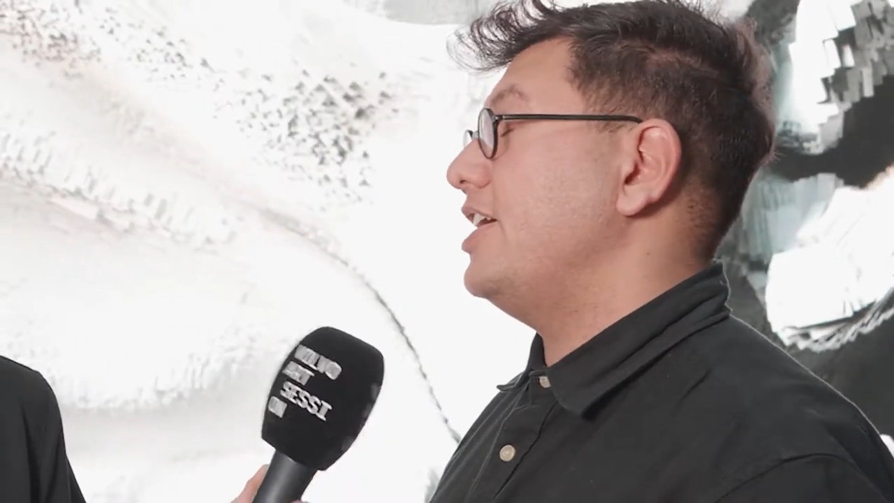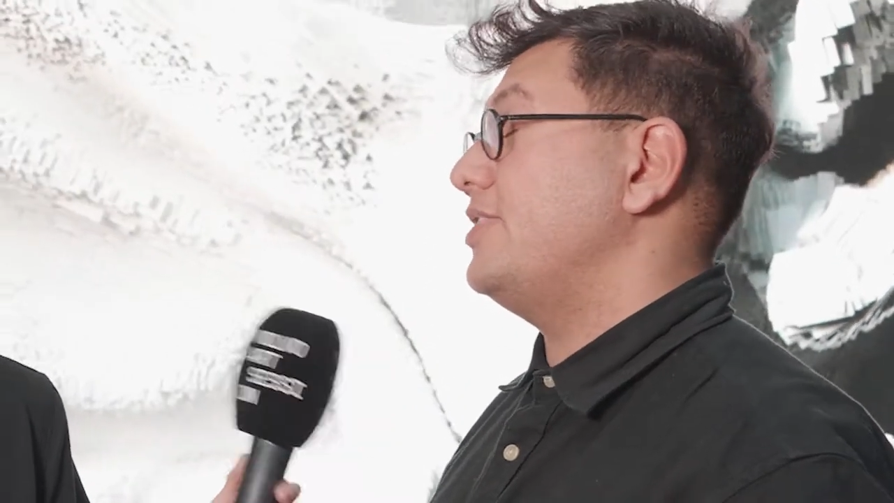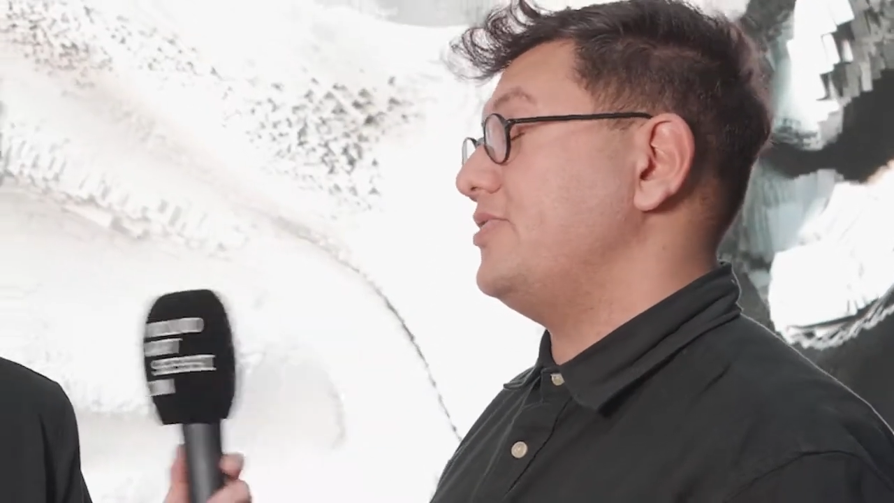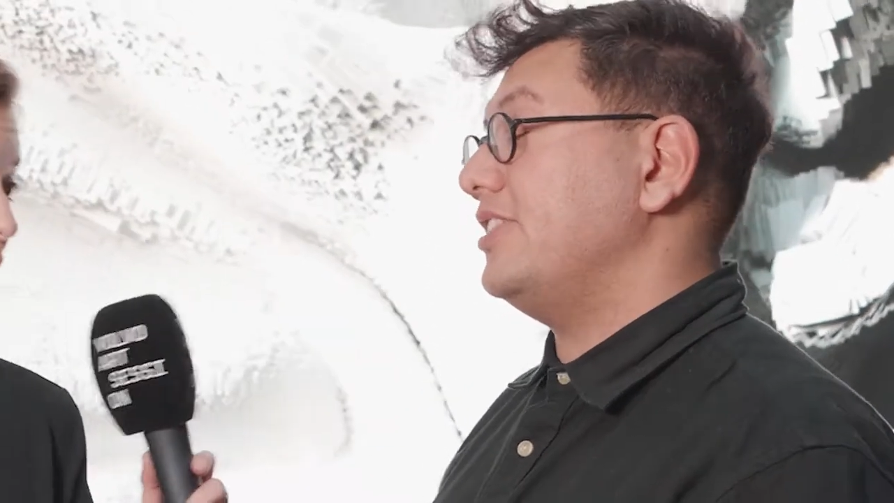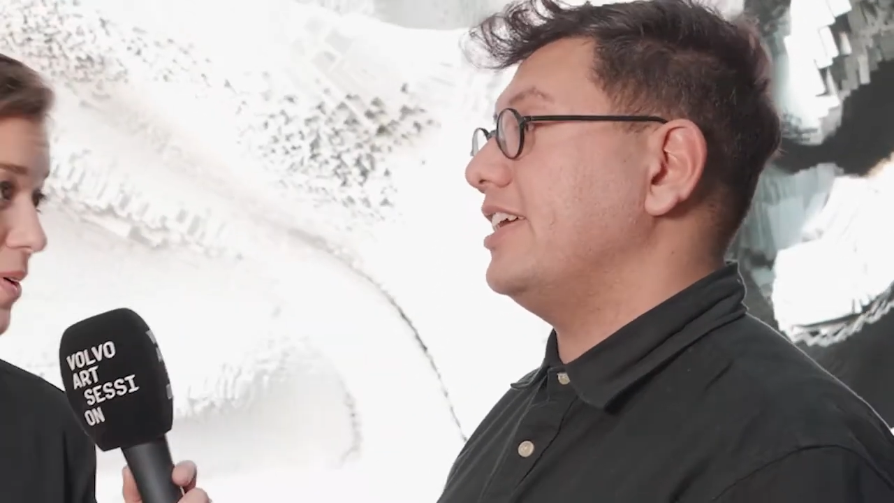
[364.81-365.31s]

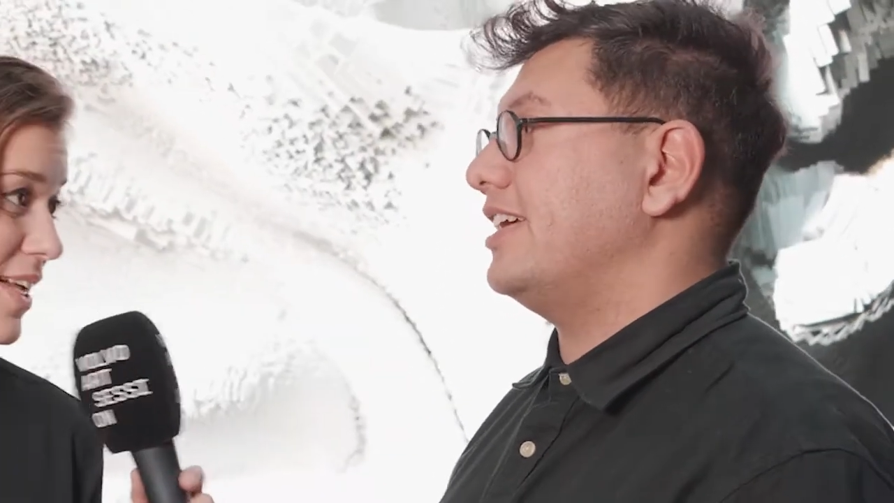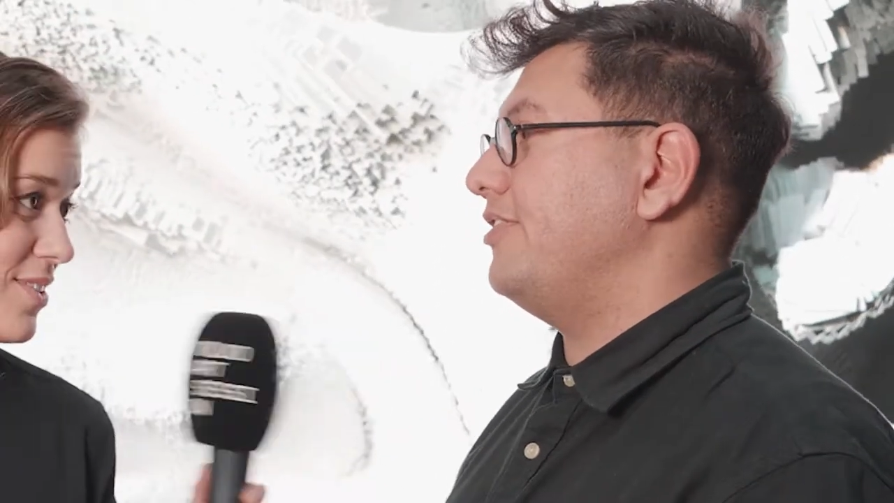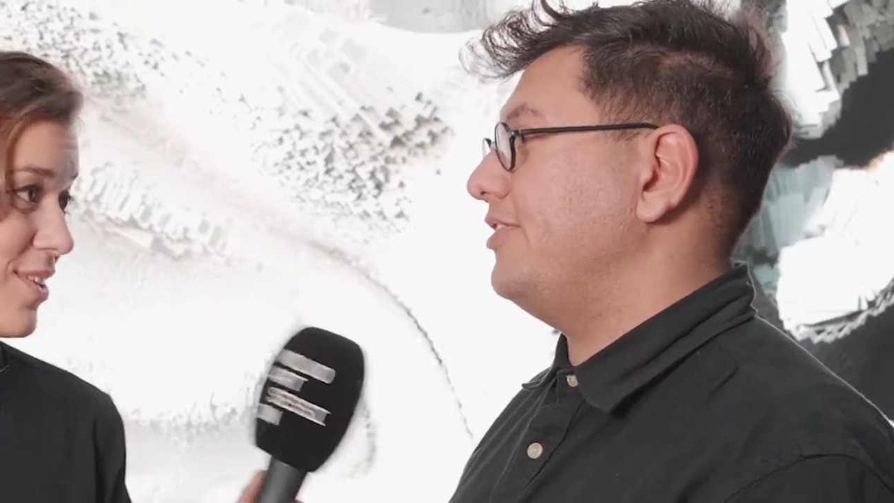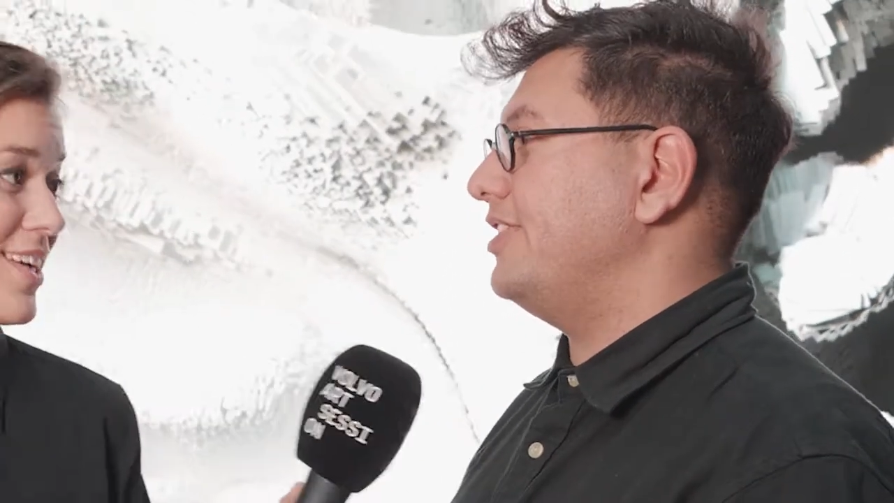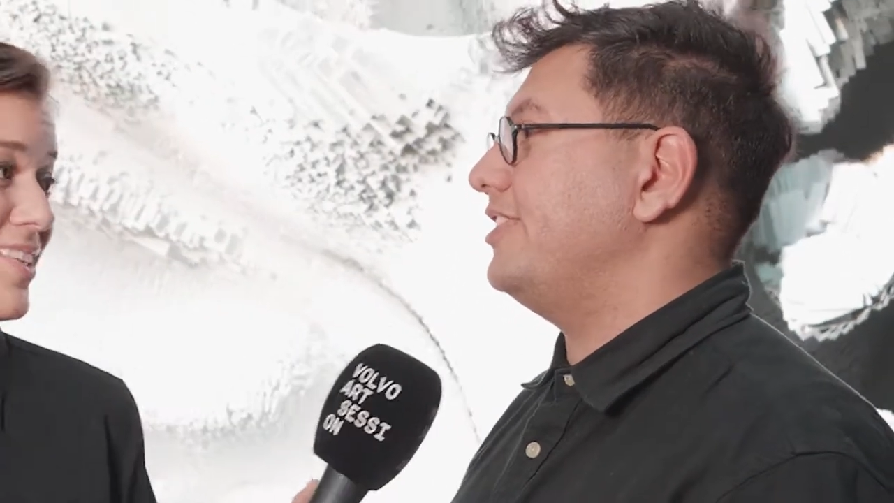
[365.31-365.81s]
It is
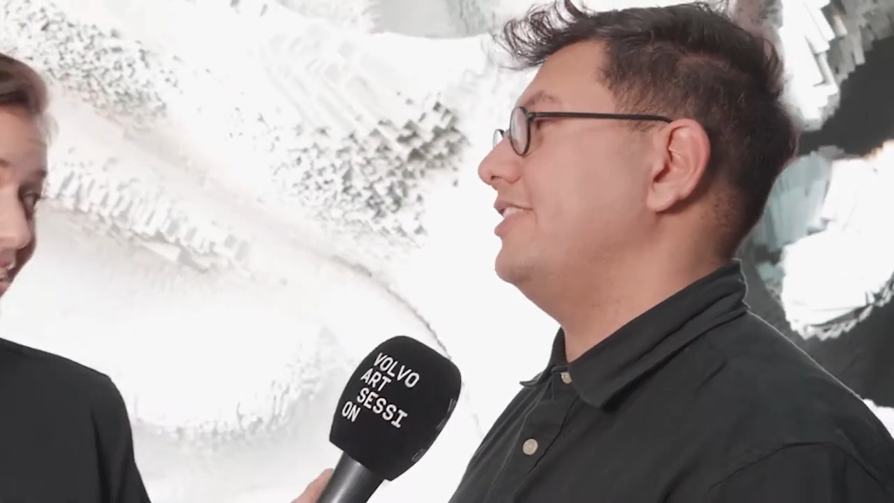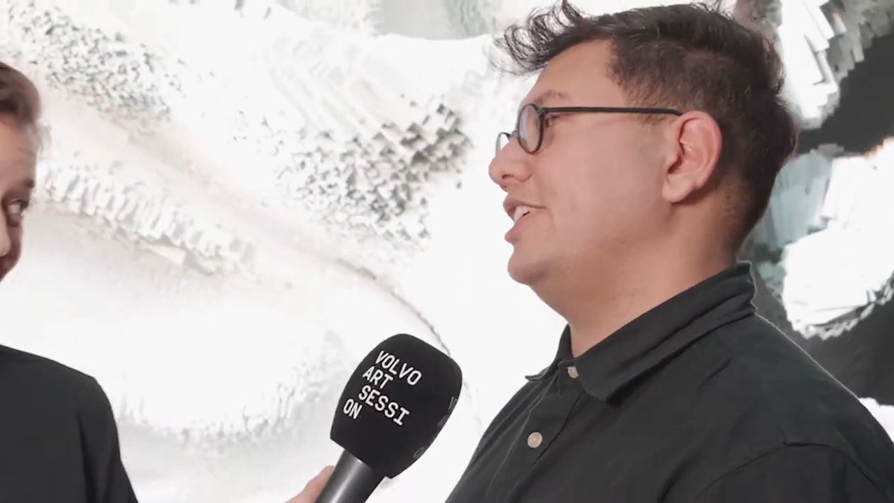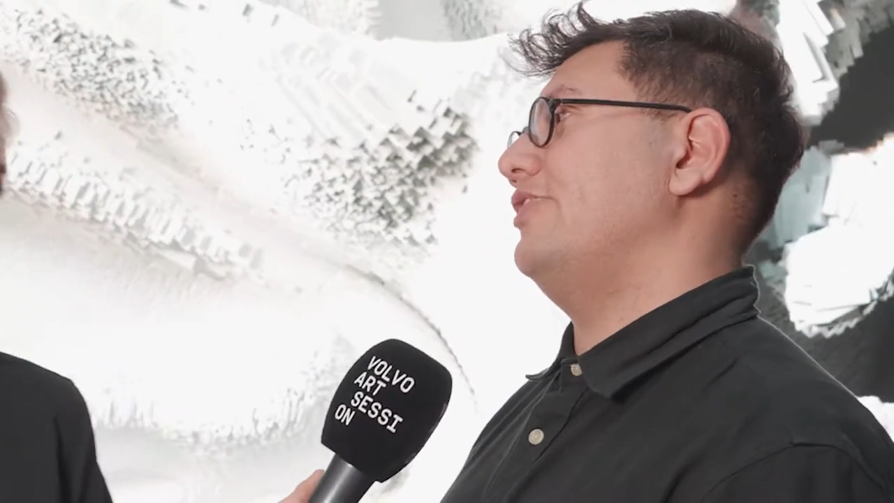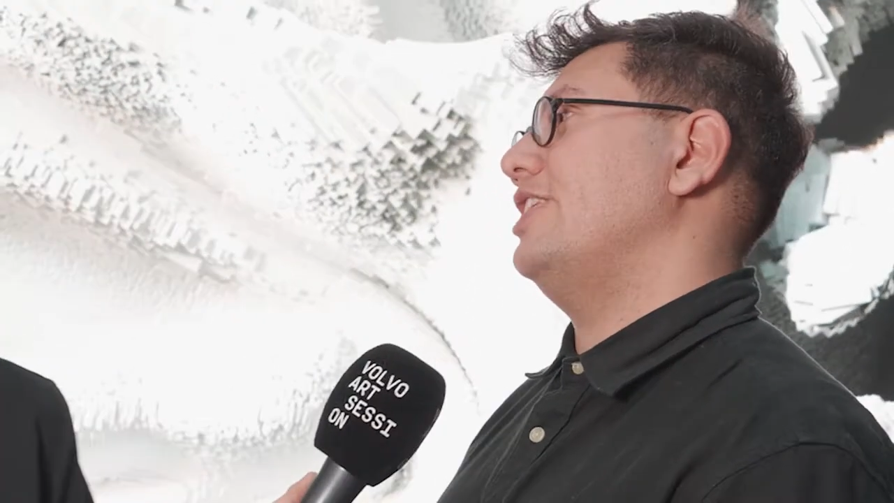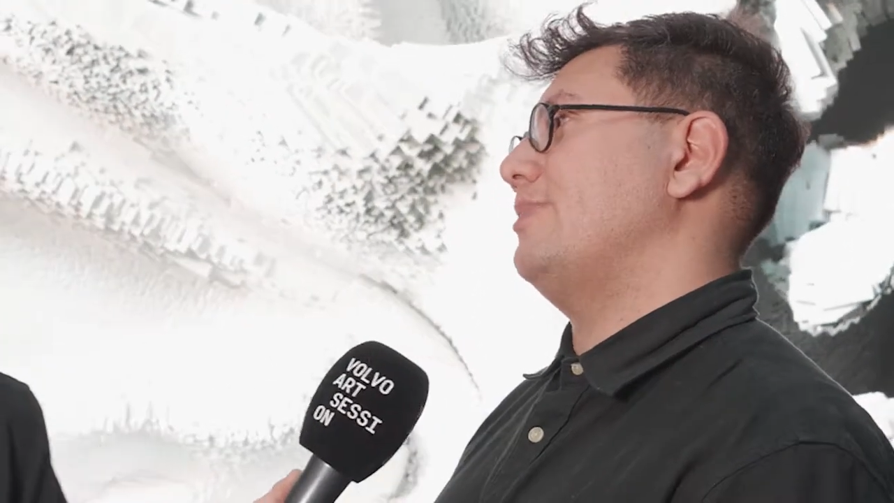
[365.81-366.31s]
Congratulations. Really,
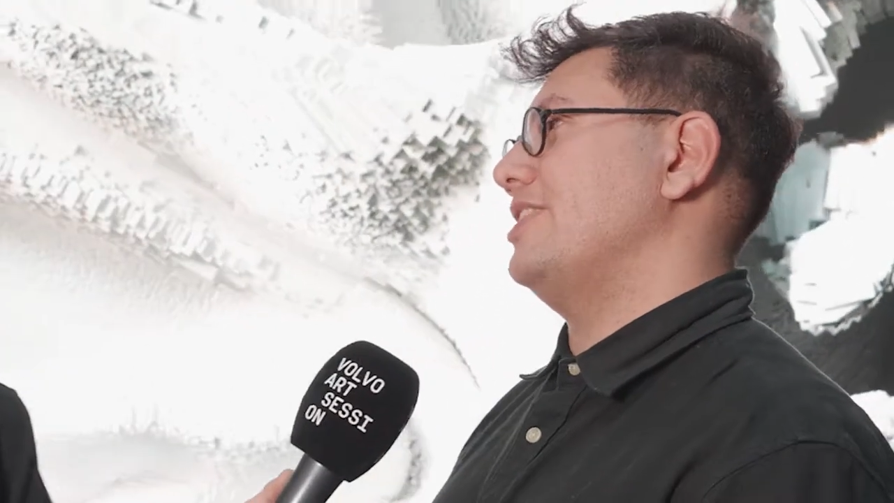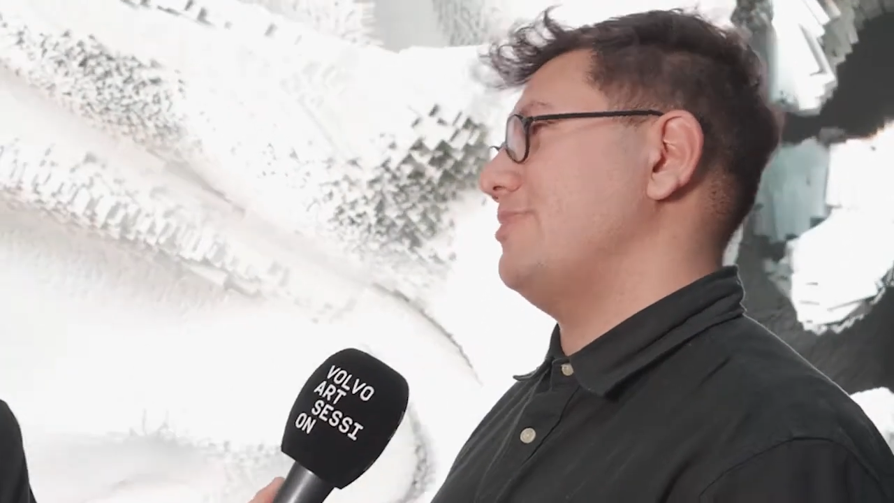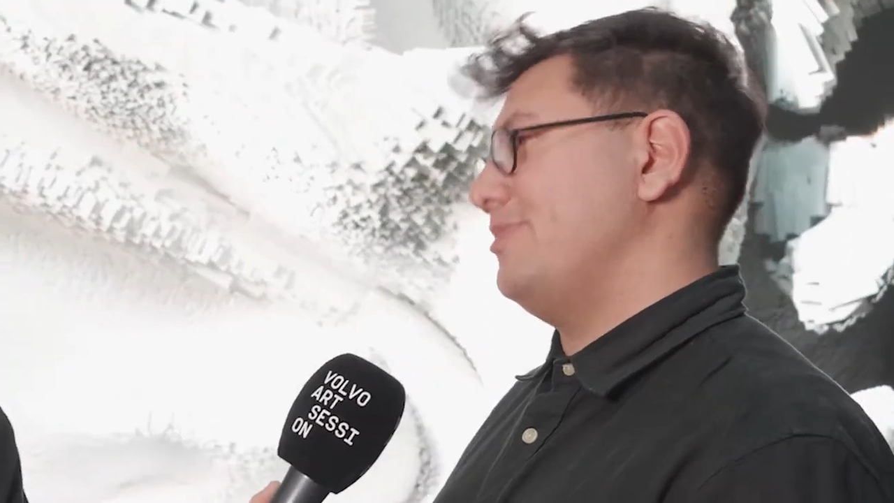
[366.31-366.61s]
thank you very much.